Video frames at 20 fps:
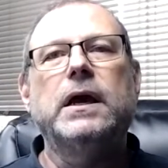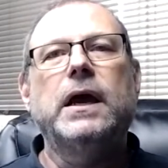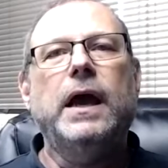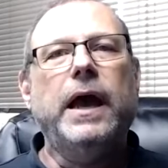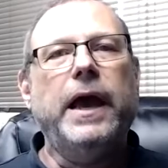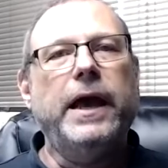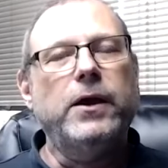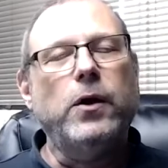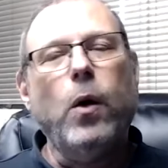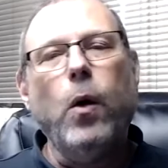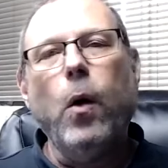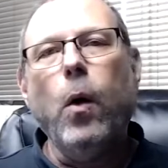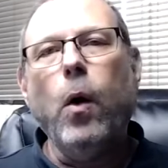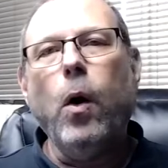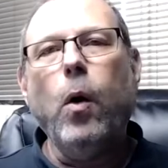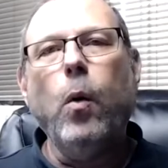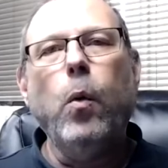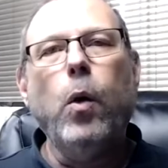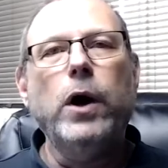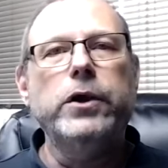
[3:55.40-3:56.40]
and
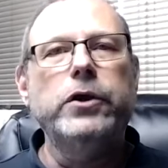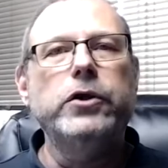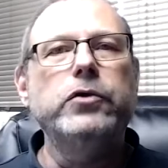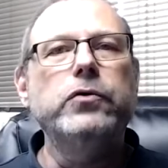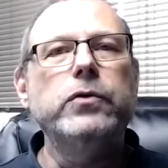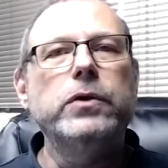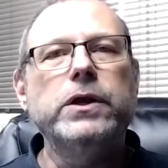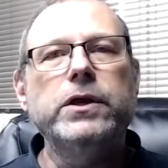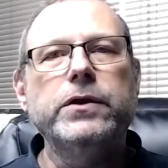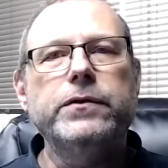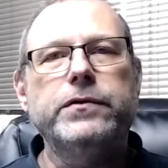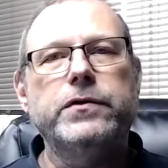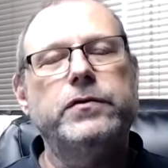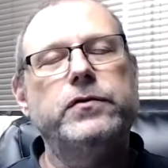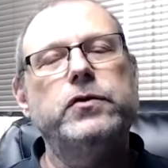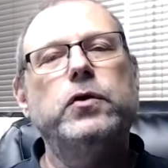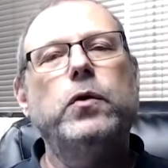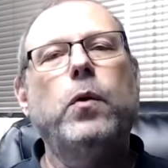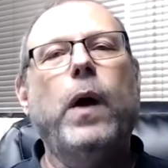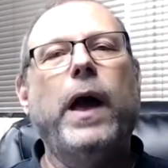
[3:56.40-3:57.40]
all what you need to
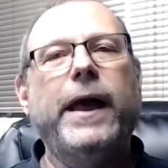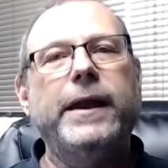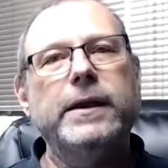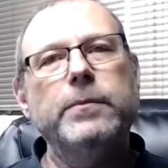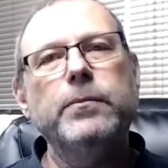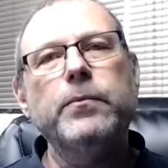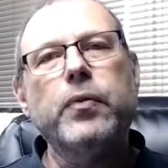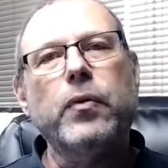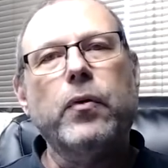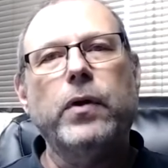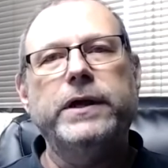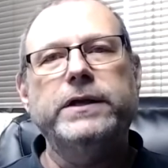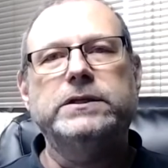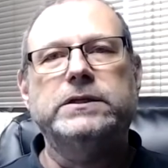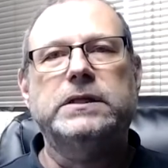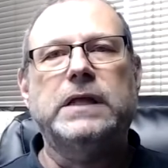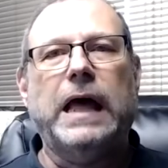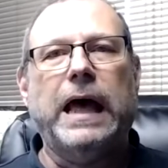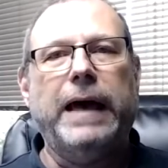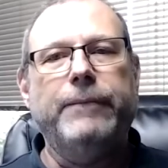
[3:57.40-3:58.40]
do, and embrace
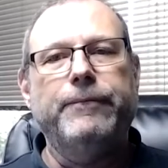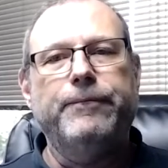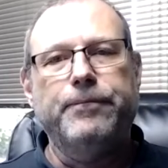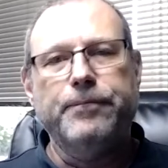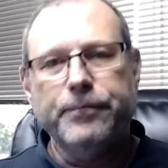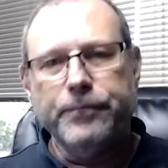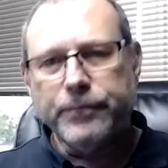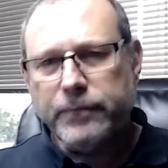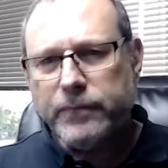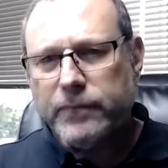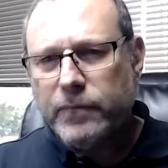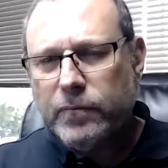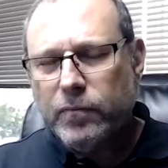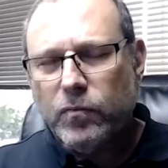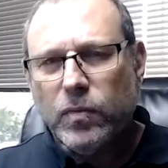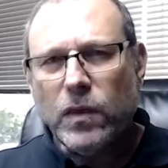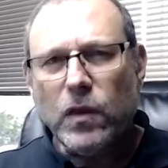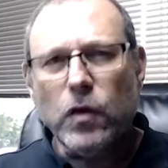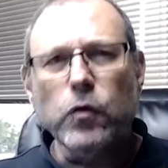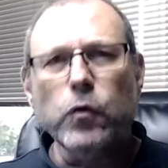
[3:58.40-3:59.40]

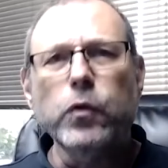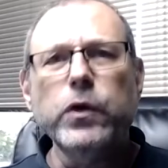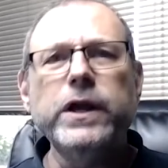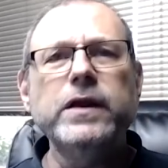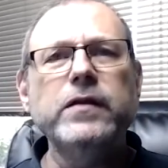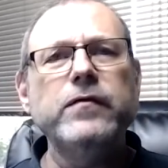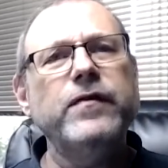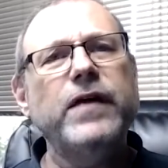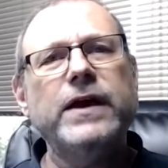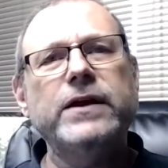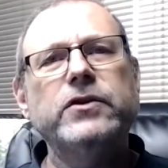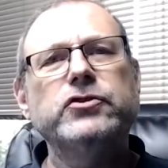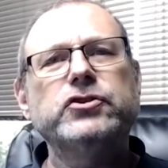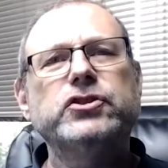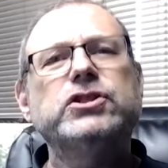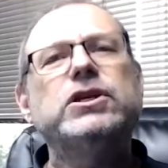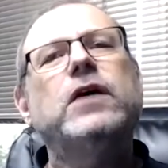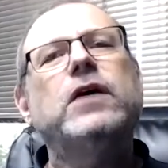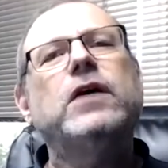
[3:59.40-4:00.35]
that. Reinvent yourself,